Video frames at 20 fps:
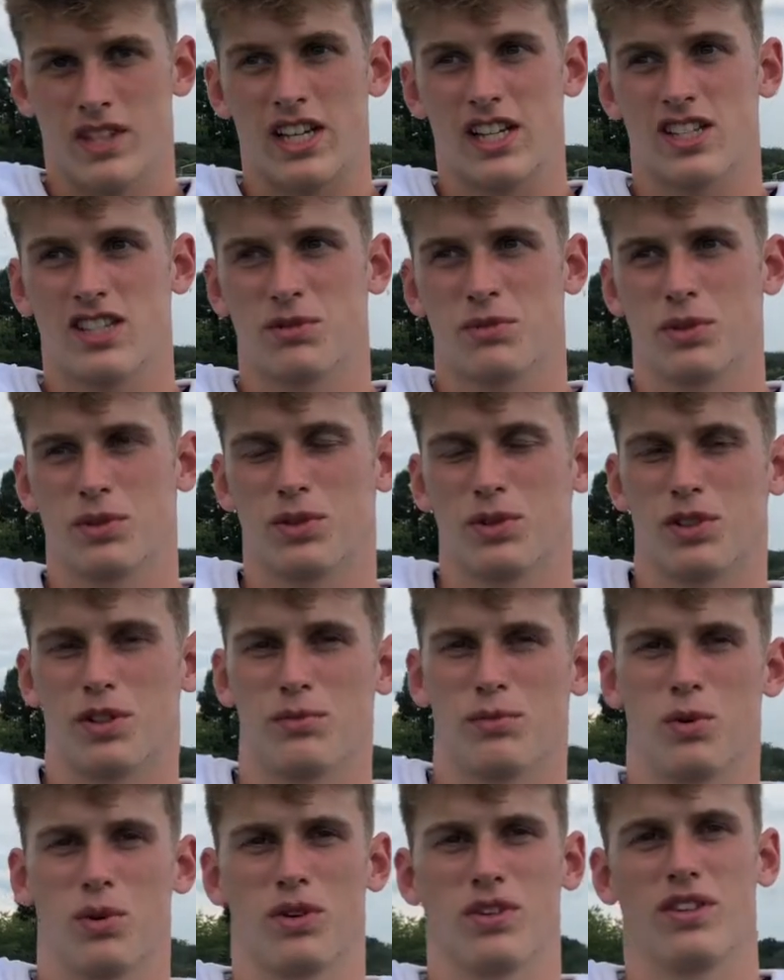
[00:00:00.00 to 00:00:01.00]
It's going to be really
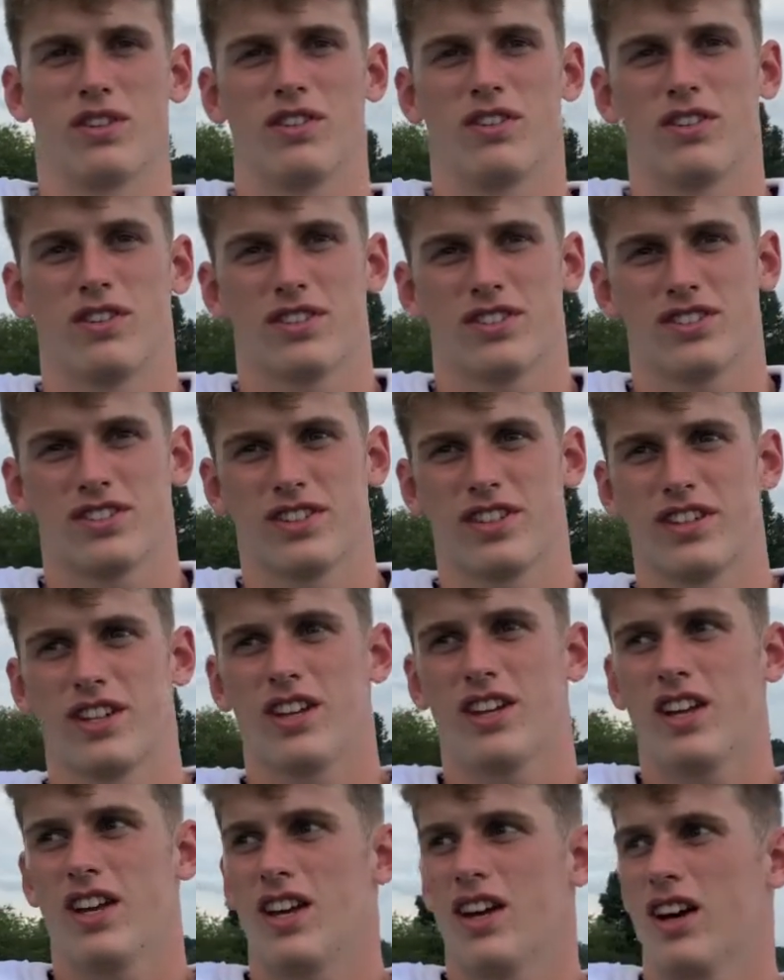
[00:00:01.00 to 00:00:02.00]
important, honestly,
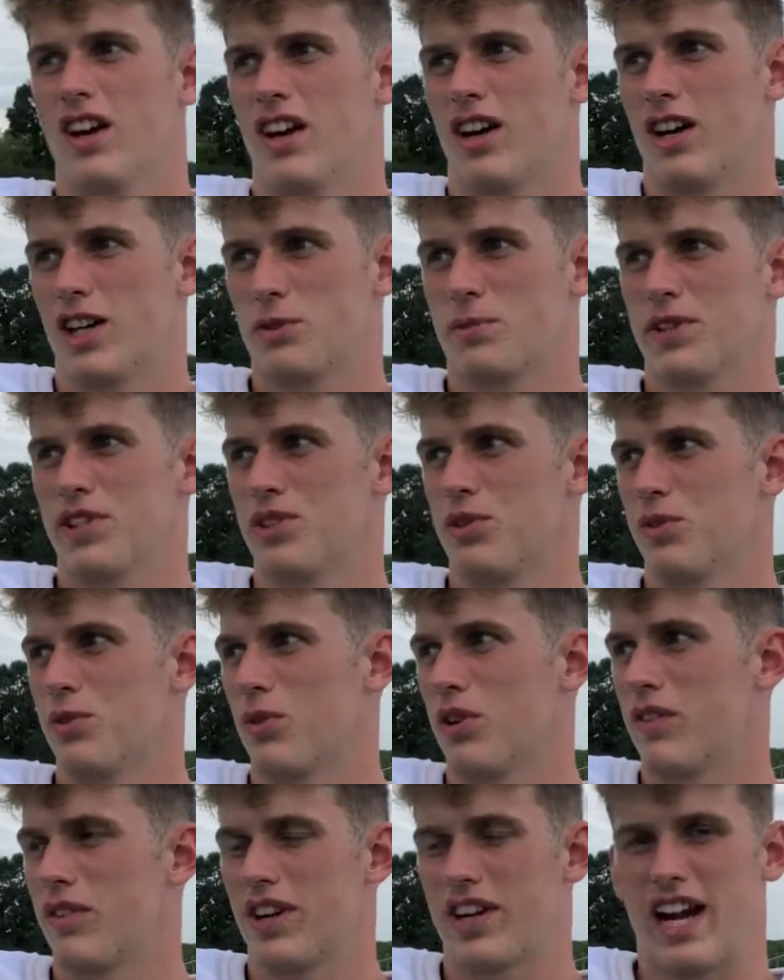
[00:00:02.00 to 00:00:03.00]
especially with
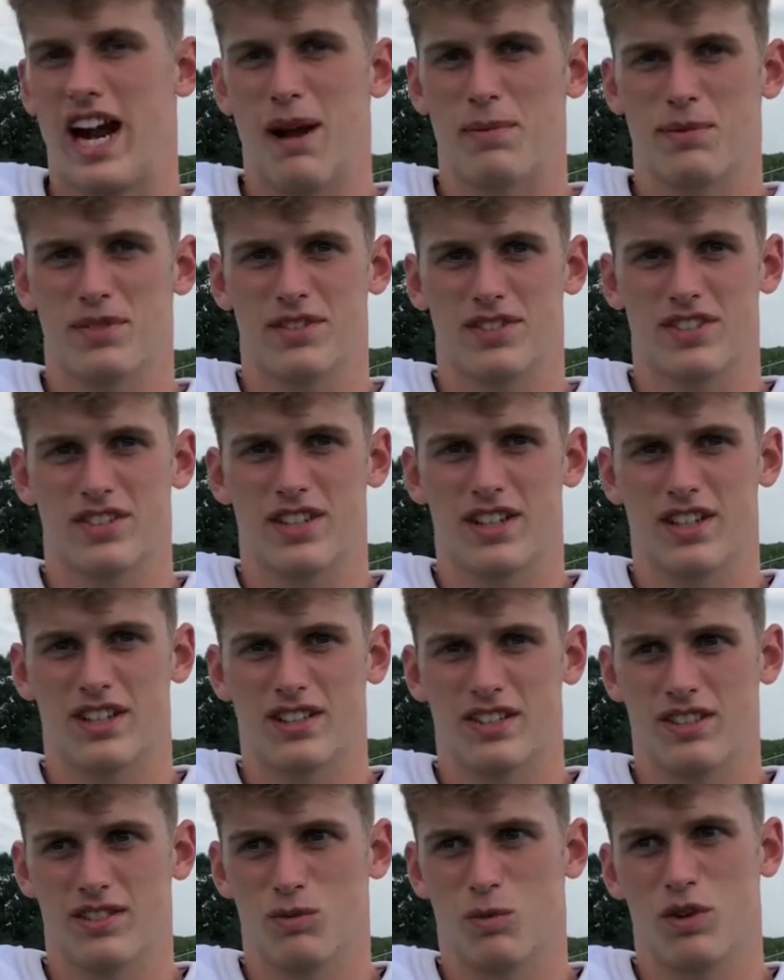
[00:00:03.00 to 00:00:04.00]
one of our captains that
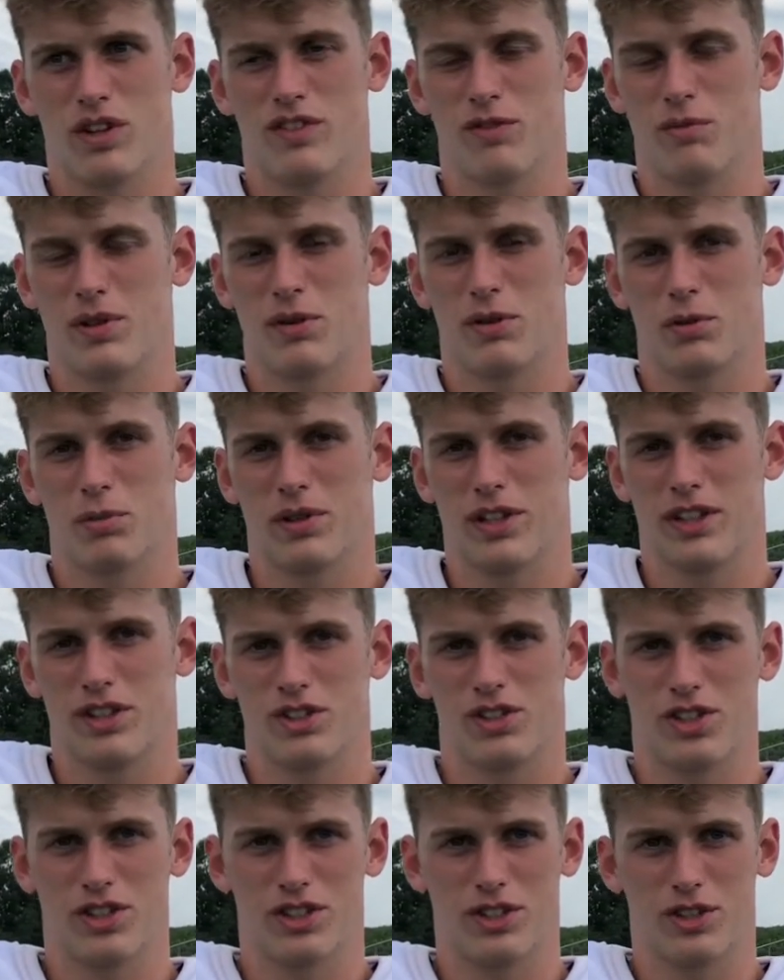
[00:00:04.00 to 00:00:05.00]
won't even be able to play
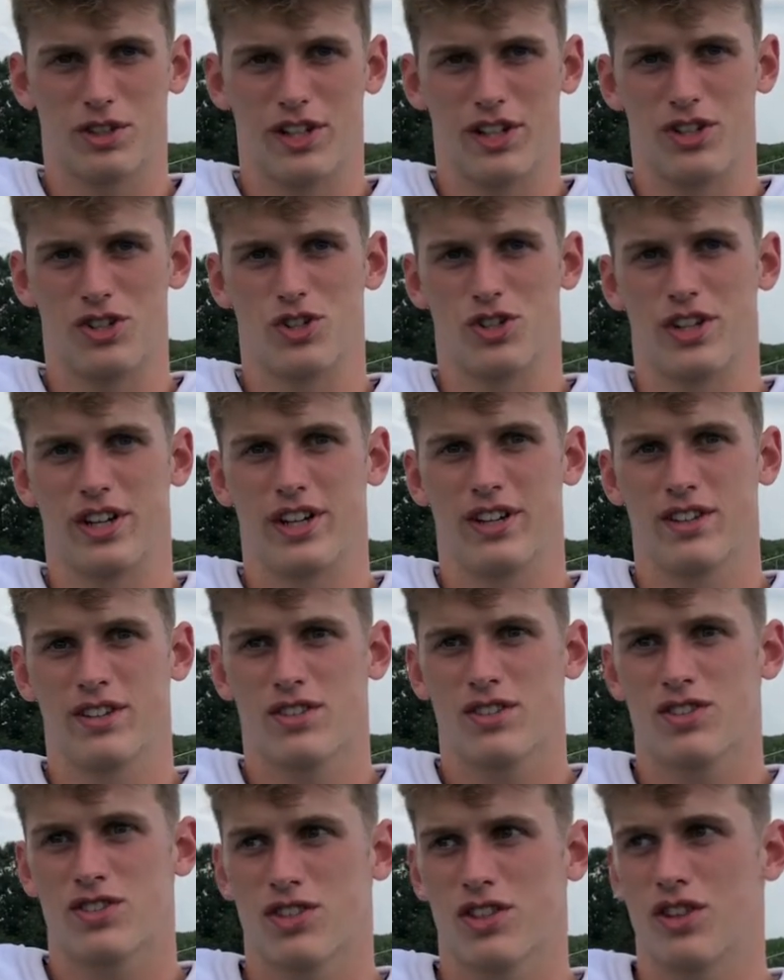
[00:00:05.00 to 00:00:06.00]
this year due to injury.
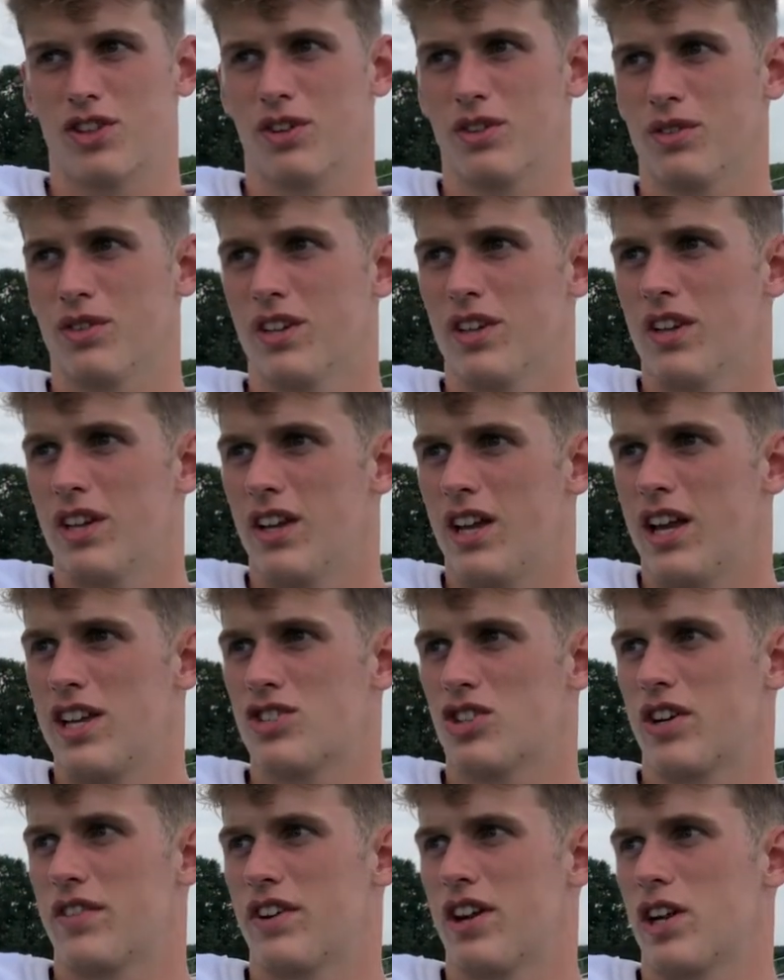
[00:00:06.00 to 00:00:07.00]
So
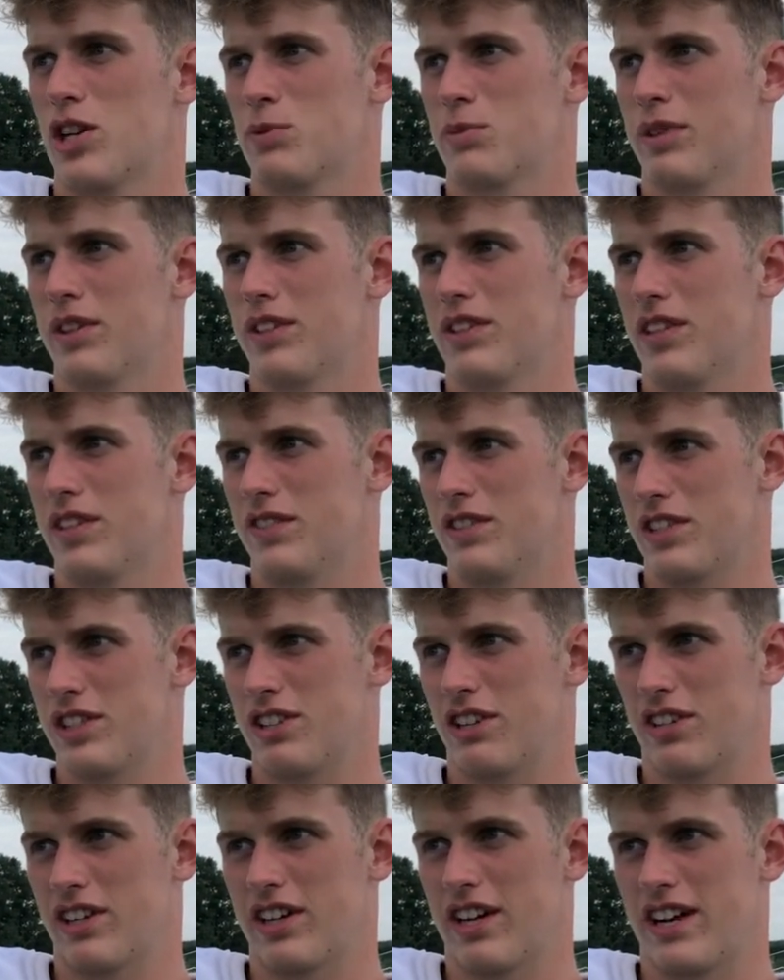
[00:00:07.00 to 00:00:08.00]
it's not even us, but even
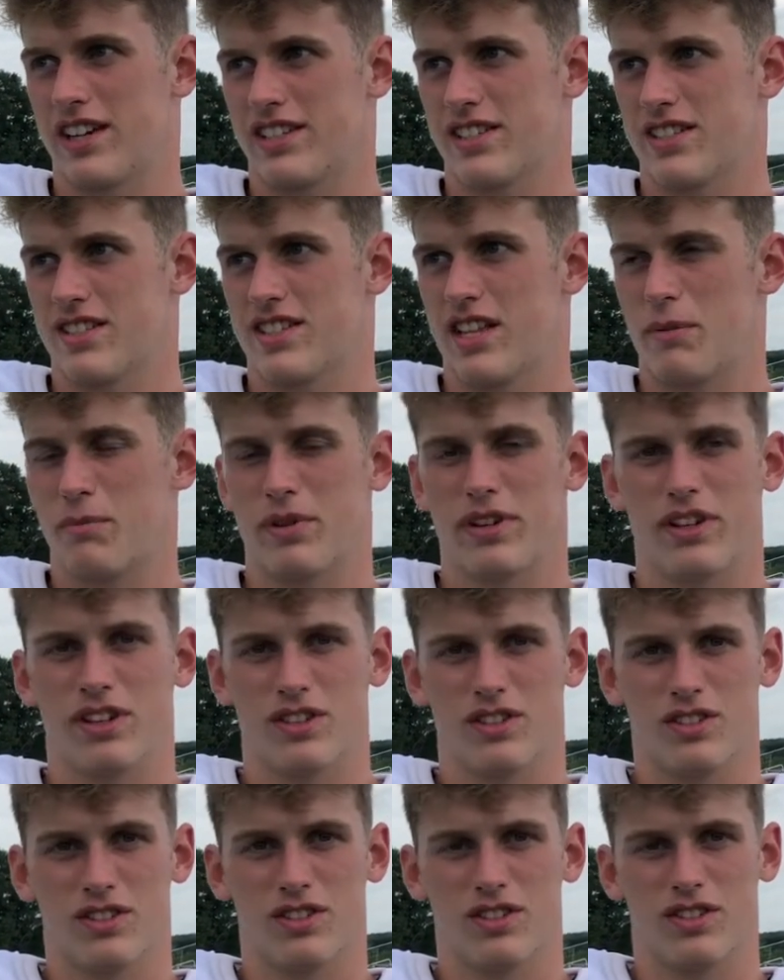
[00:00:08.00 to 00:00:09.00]
these younger guys can step
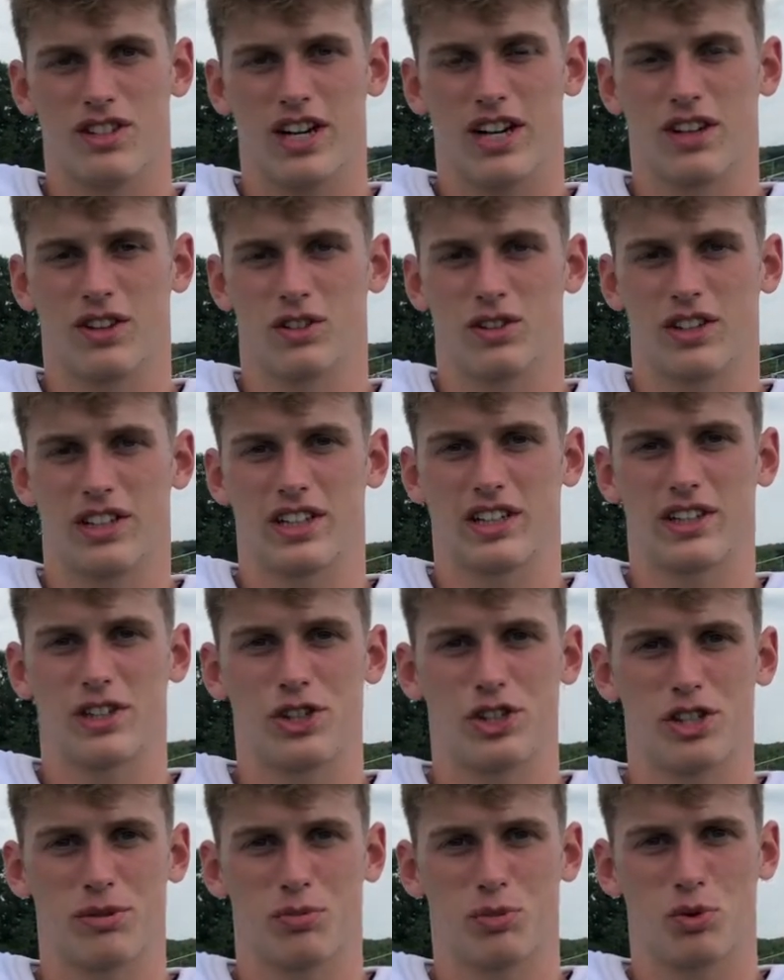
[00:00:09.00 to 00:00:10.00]
in, kind of learn a
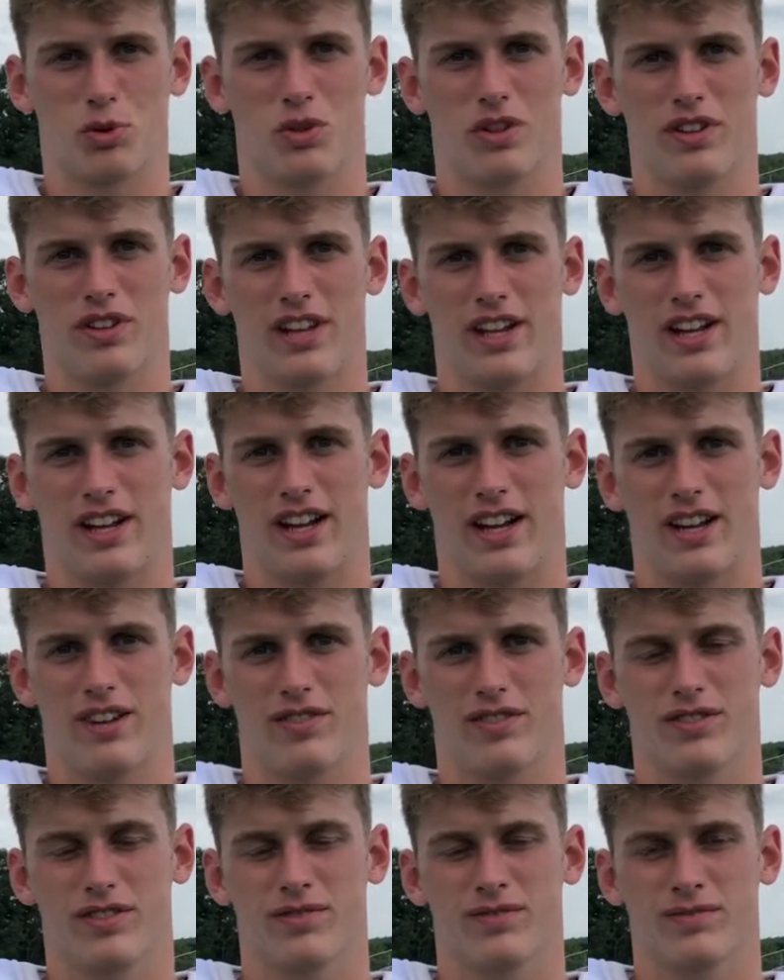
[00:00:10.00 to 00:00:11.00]
leadership role that they can have.